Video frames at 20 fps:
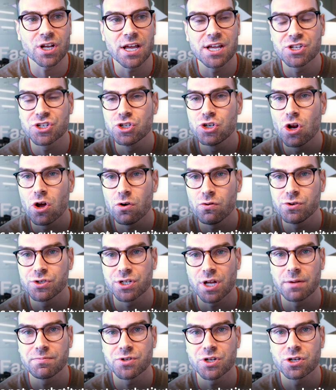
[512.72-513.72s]
it's no
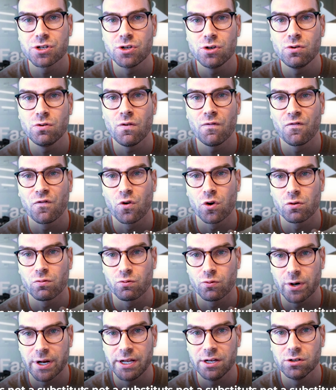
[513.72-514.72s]
substitute for
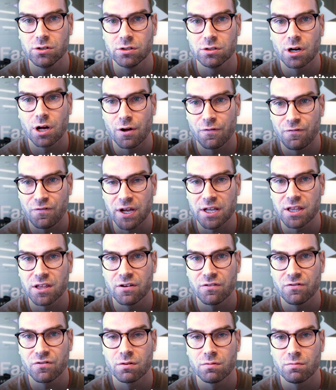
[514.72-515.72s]
real
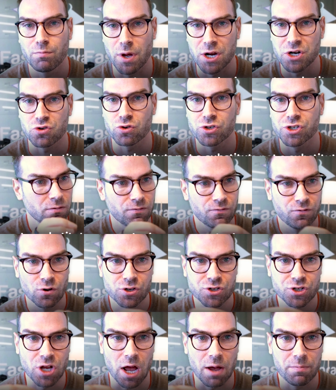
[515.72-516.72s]
effective mentorship. Full
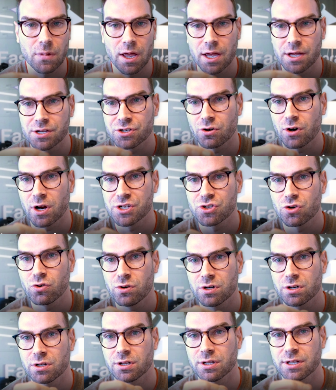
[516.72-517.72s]
stop. As a grad
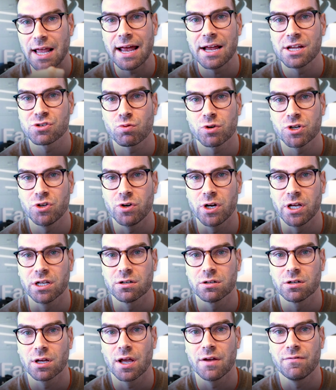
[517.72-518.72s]
student, that is what you
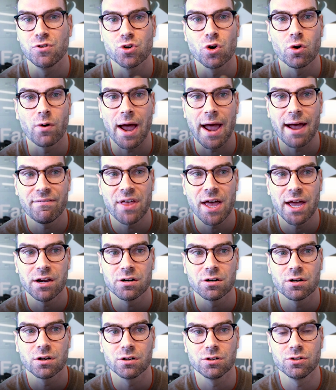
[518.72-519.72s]
need. If you don't have
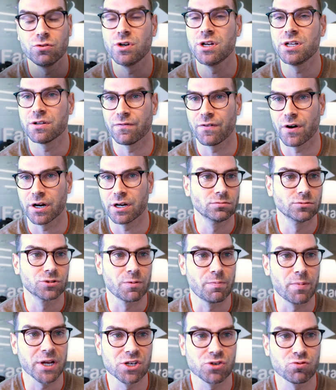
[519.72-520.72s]
that, you need to find it. The
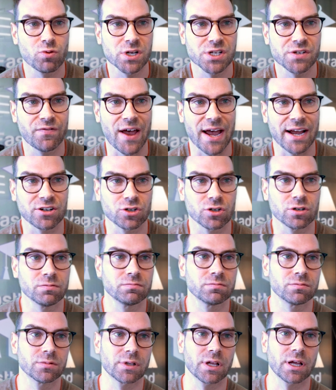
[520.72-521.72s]
biggest risk factor
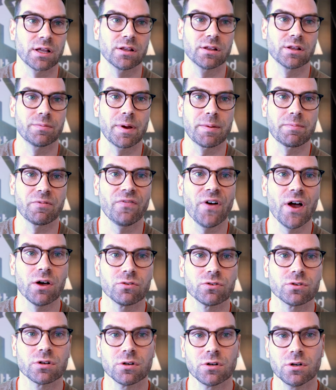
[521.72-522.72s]
that the paper found